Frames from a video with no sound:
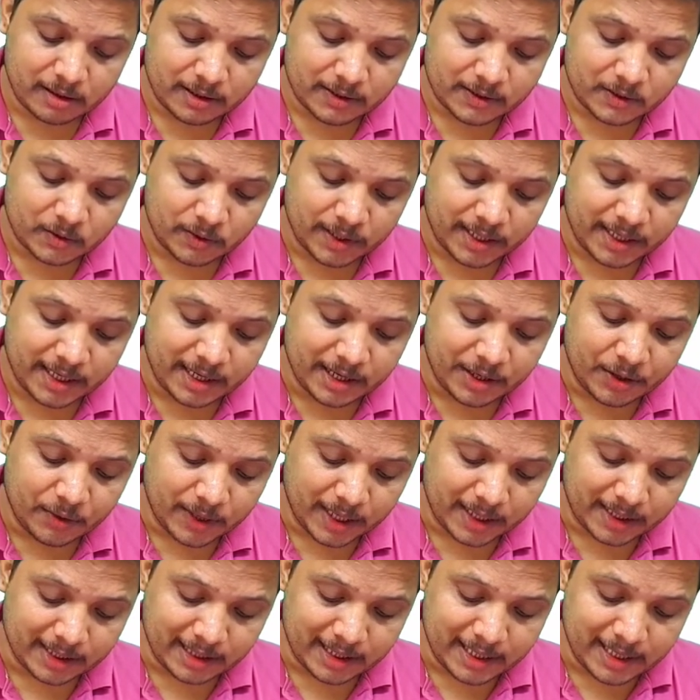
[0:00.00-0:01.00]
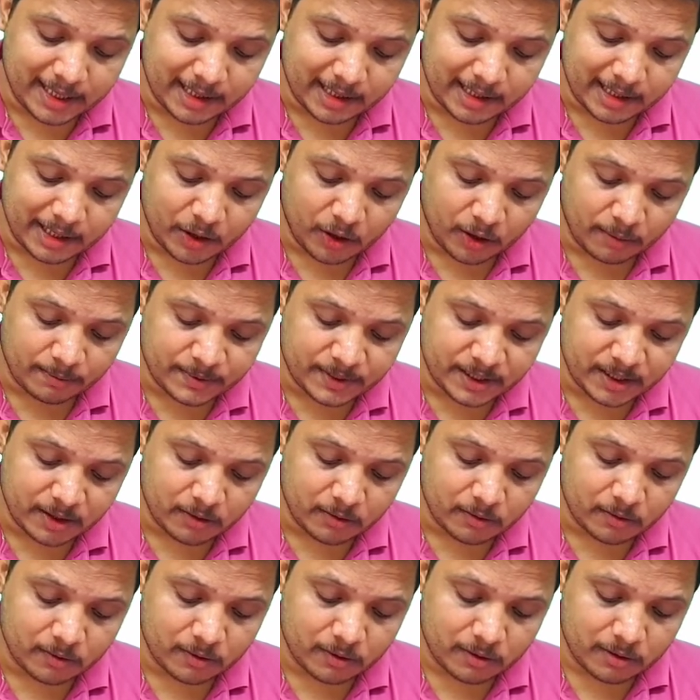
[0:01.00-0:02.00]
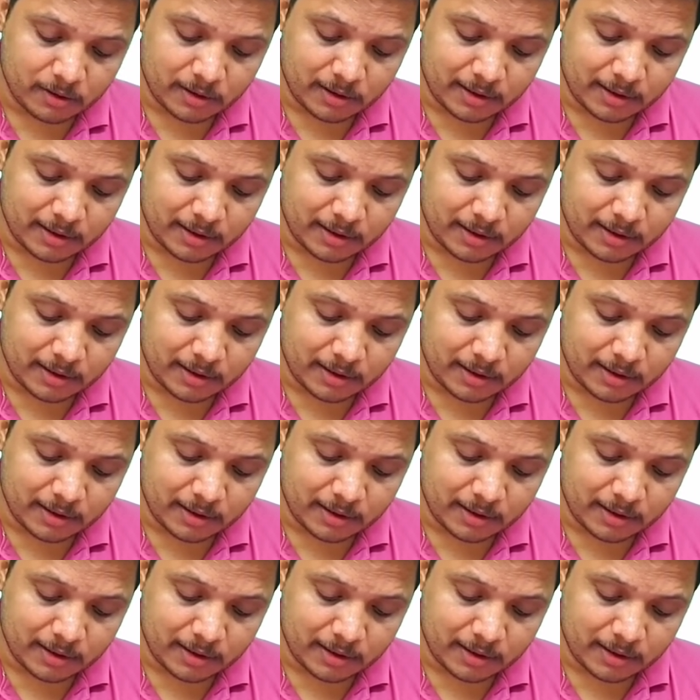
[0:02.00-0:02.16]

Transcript: So here you can clearly observe